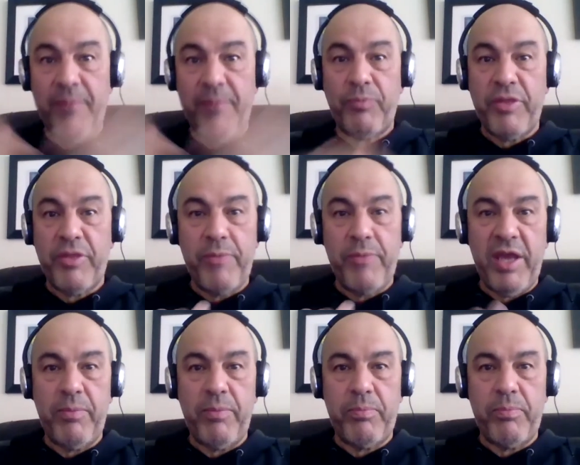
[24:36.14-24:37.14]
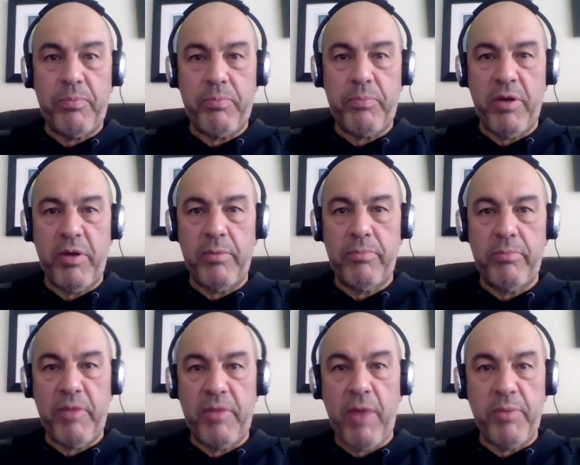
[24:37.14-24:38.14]
than me, but
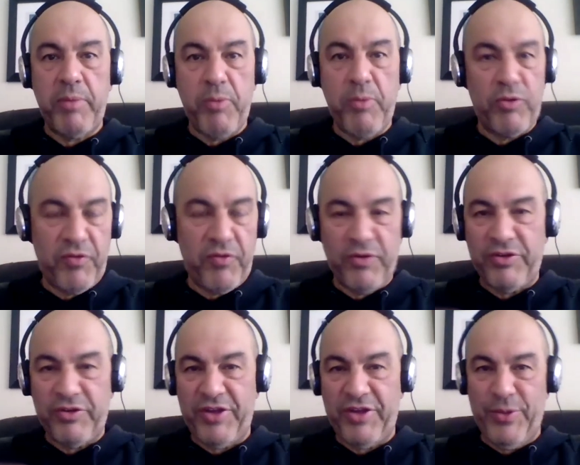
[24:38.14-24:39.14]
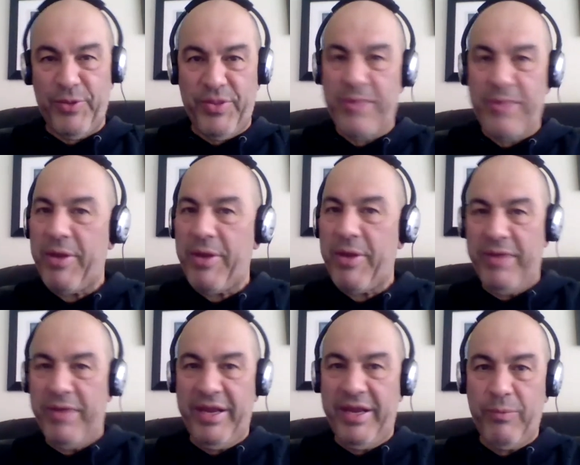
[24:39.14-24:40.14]
they might be more difficult to deal with. They might
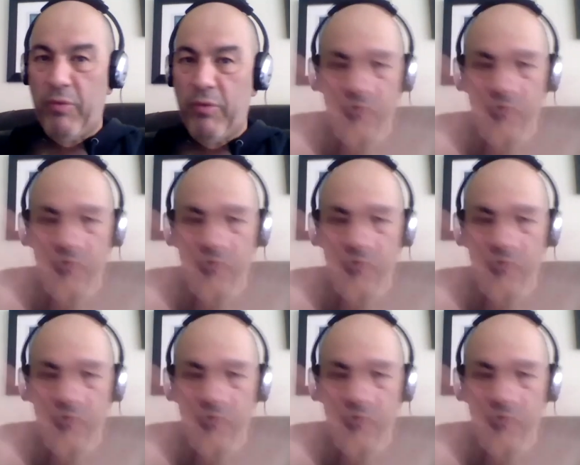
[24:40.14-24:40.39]
be, for